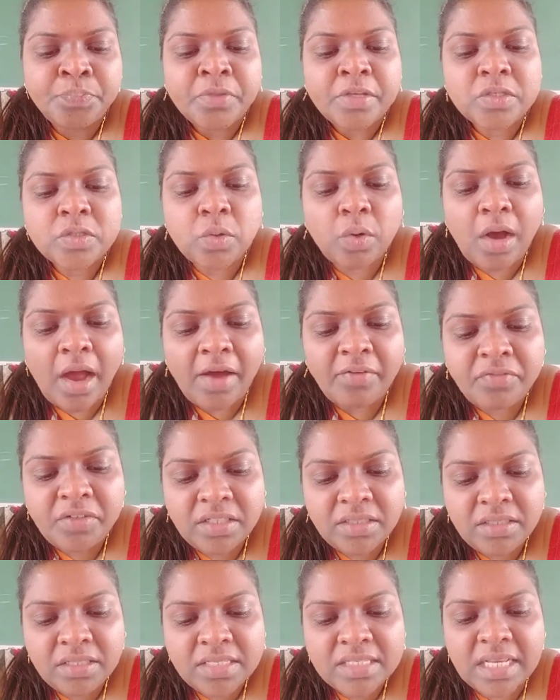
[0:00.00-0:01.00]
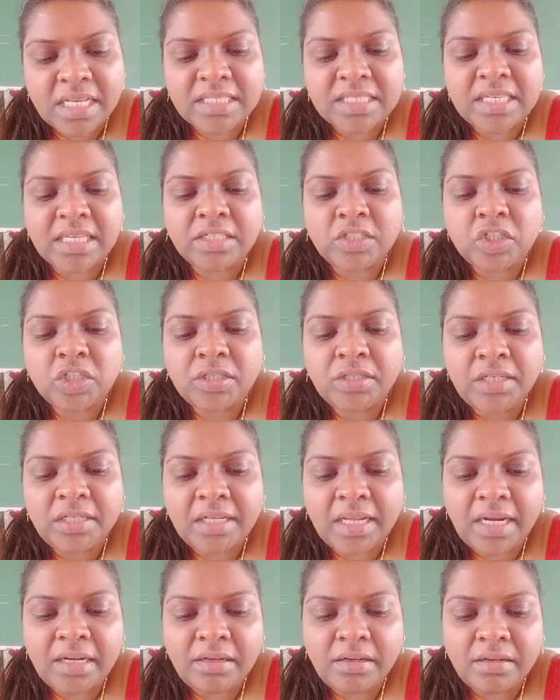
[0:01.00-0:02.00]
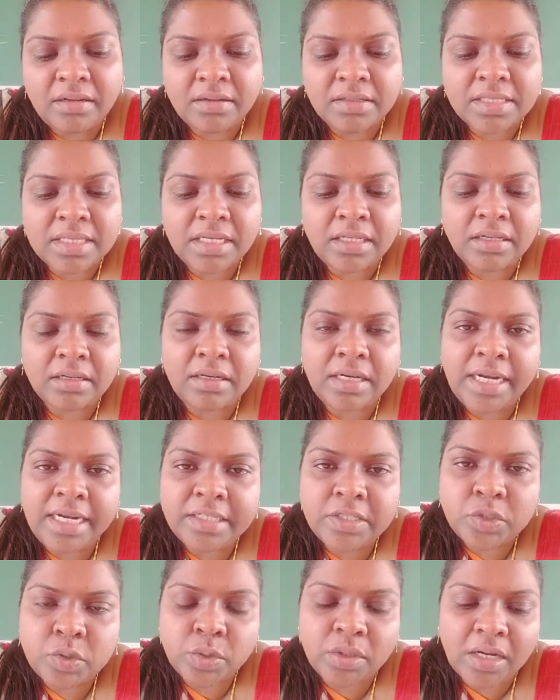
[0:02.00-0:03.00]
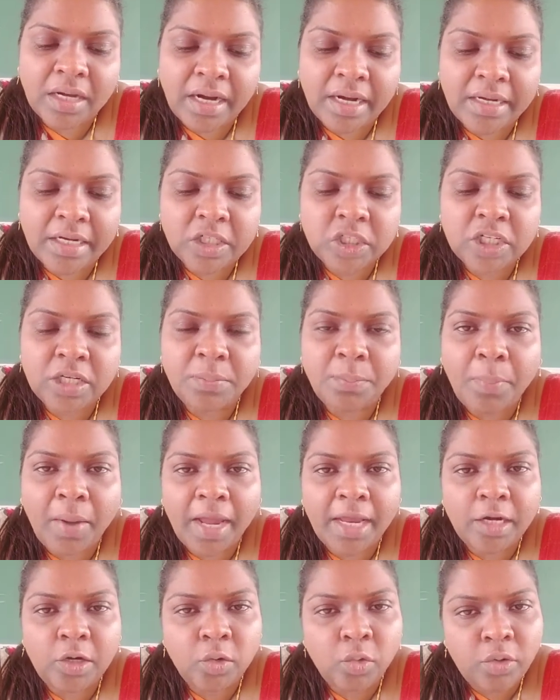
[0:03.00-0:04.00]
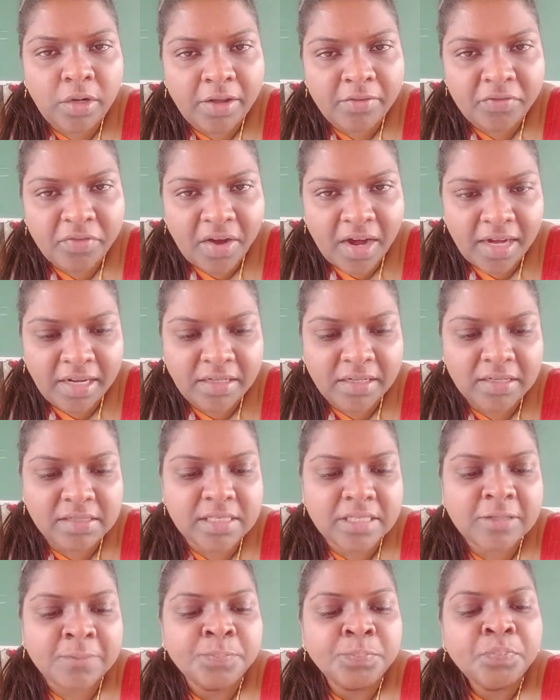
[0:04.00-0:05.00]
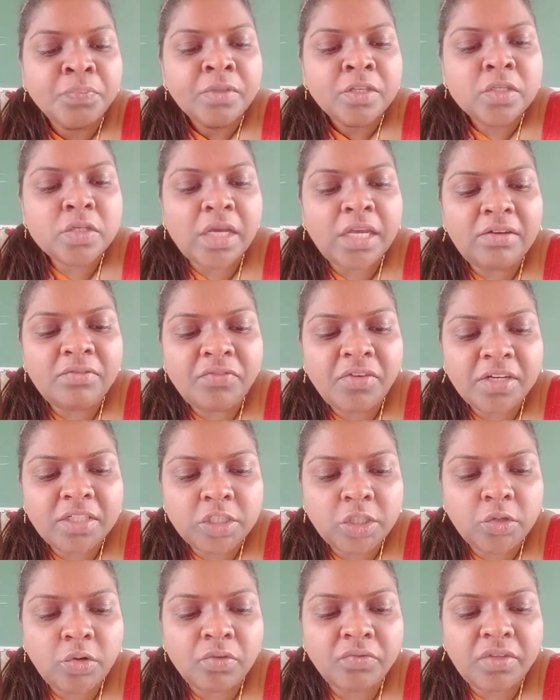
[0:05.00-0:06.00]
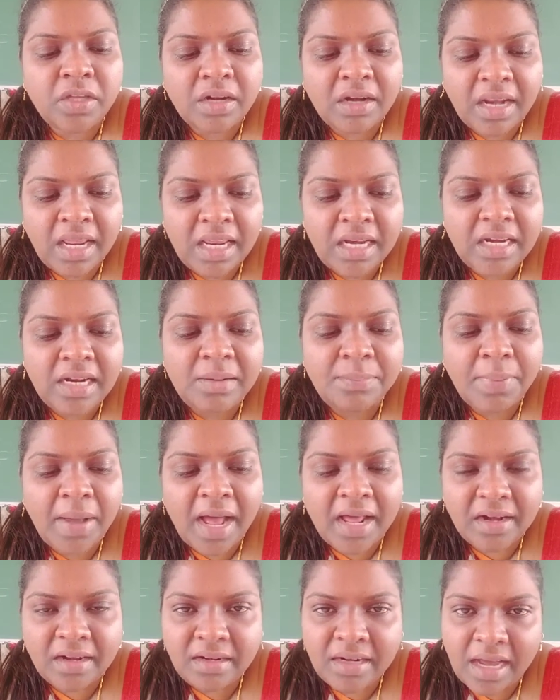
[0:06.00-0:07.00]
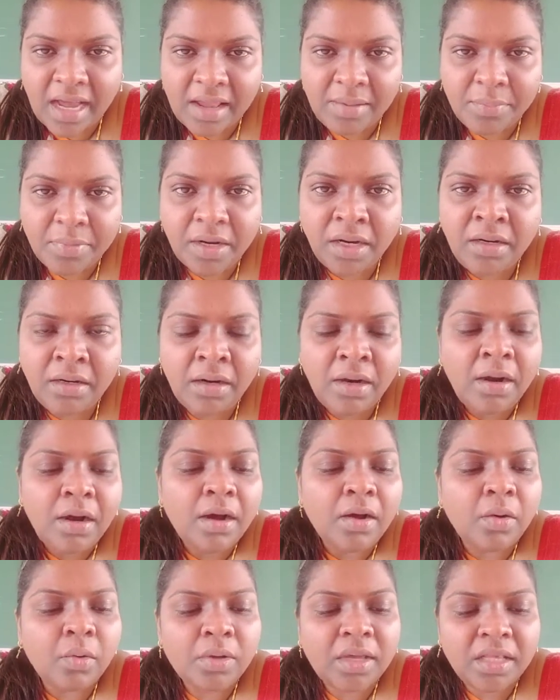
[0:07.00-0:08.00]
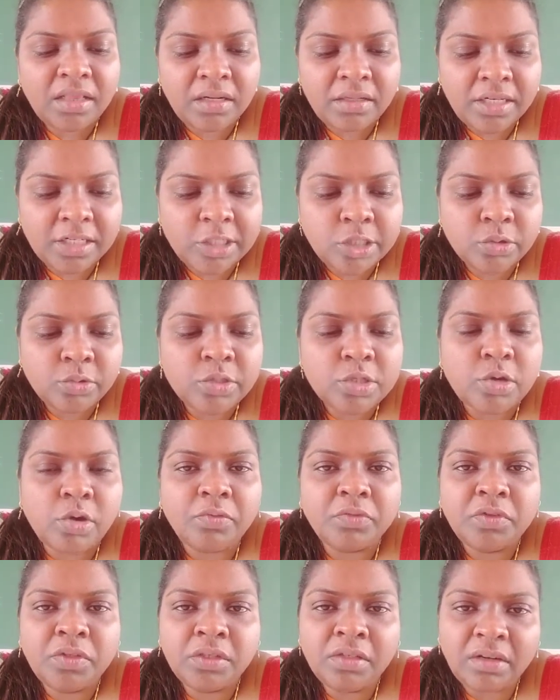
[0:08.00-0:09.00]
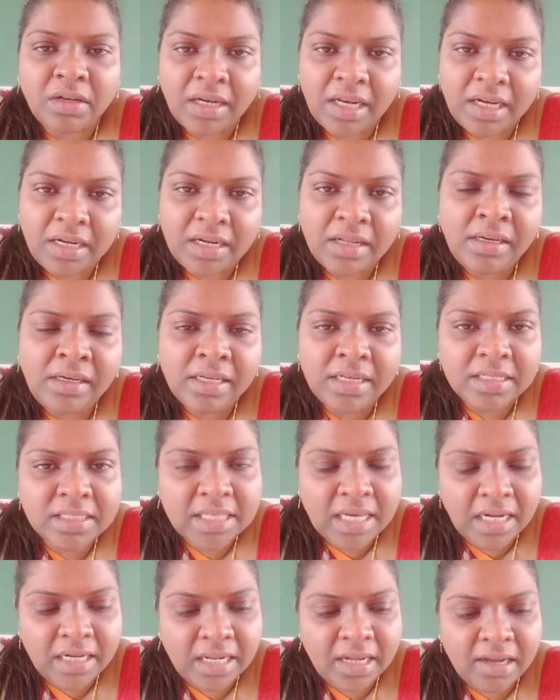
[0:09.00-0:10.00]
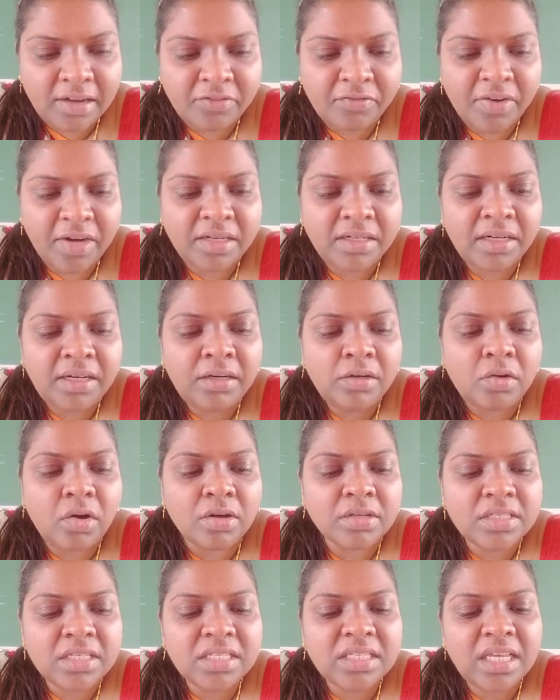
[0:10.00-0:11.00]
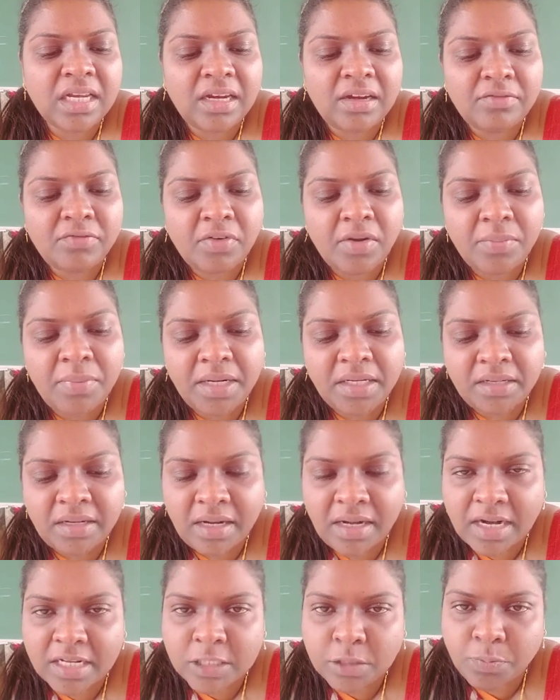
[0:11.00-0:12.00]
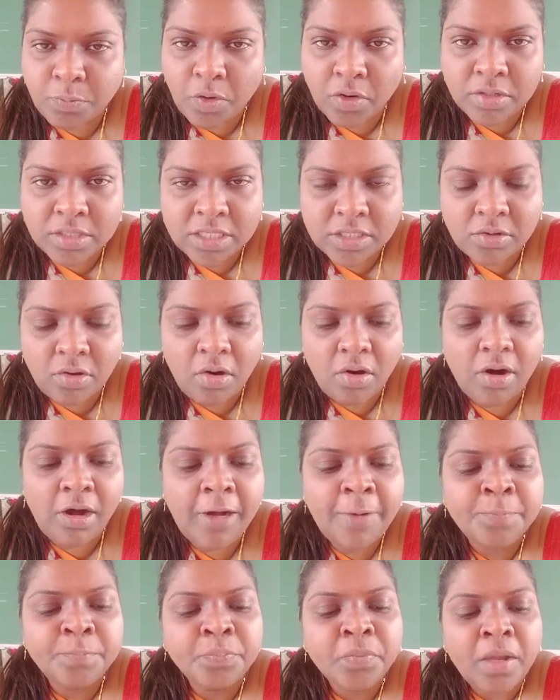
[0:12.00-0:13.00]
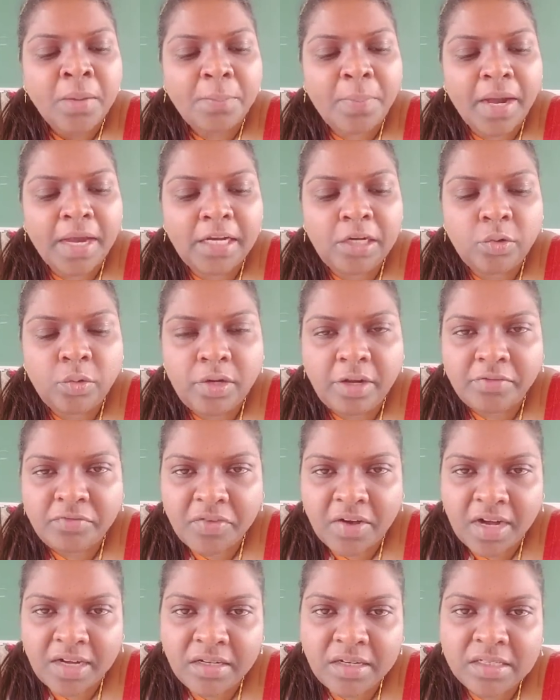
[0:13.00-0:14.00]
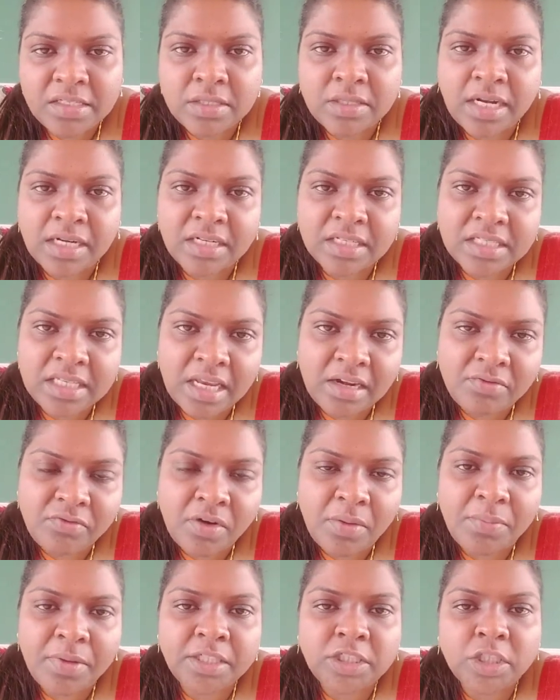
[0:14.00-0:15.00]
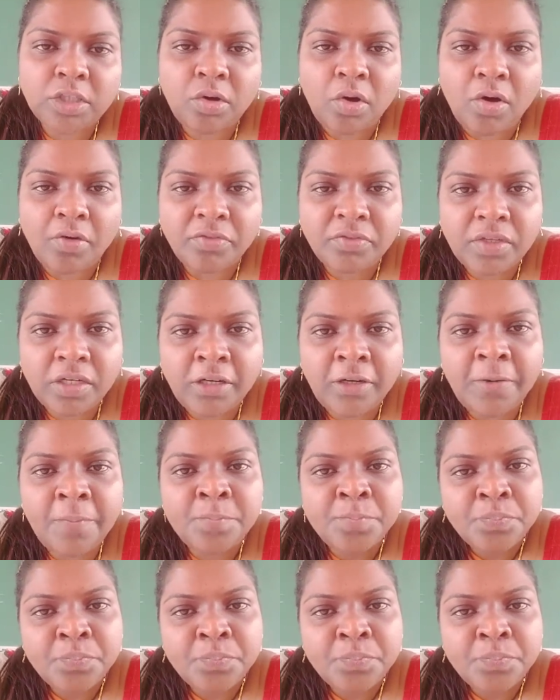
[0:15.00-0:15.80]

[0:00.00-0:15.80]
So after this ascension, it enters, it leads to the condition pyelonephritis. So infection of the renal parenchyma, okay, the tissues of the renal is getting affected, causes an inflammatory response called pyelonephritis, that is the inflammation of the